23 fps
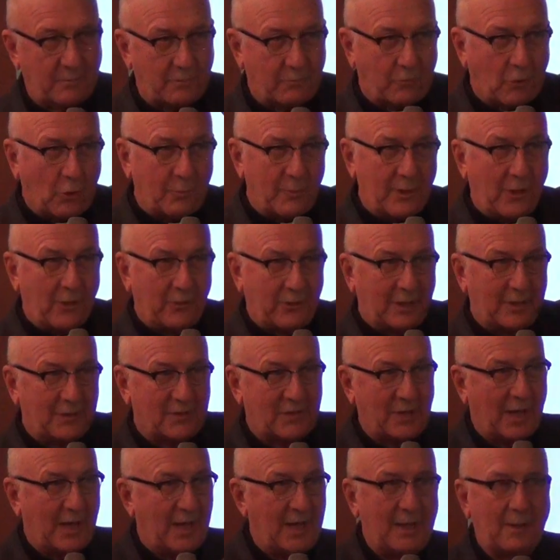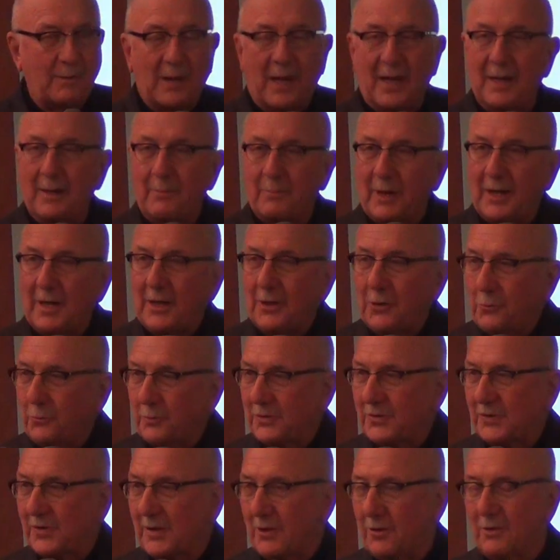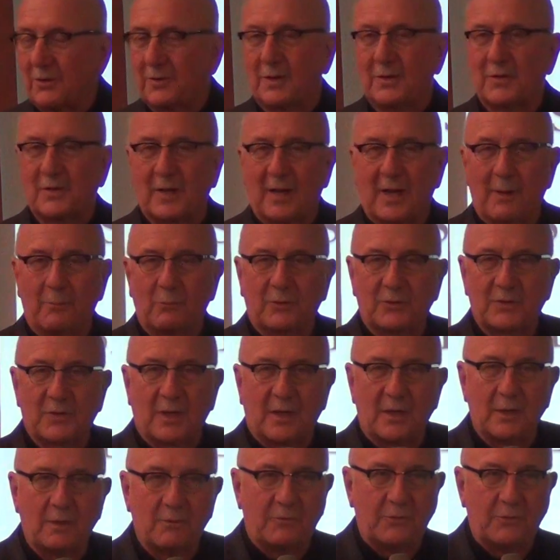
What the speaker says: Romeo can tell, anybody who was here at the time will tell you,